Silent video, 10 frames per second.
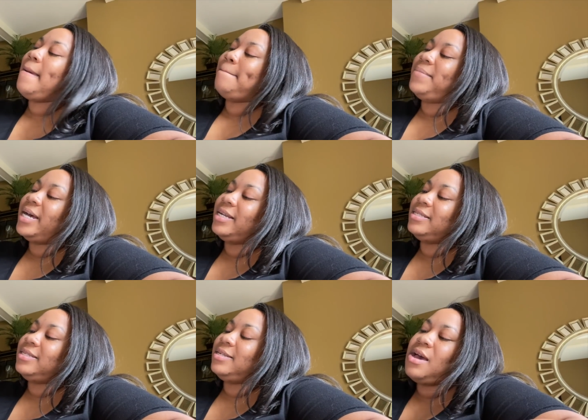
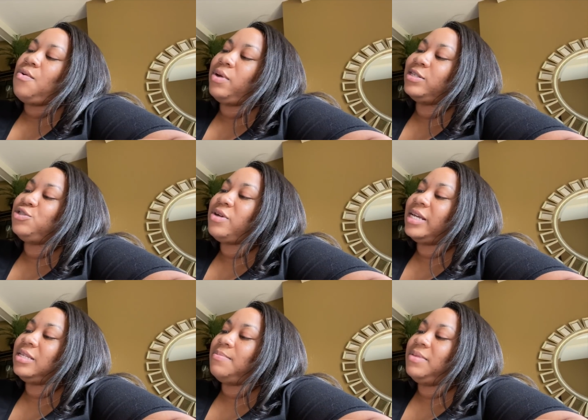But I wanted to try
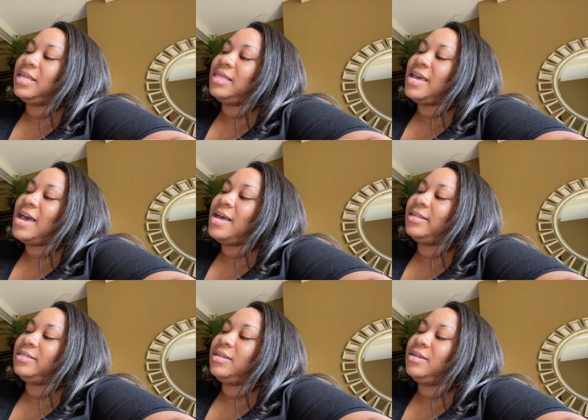something
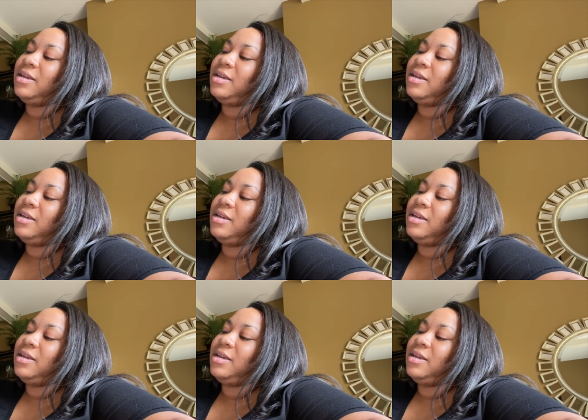that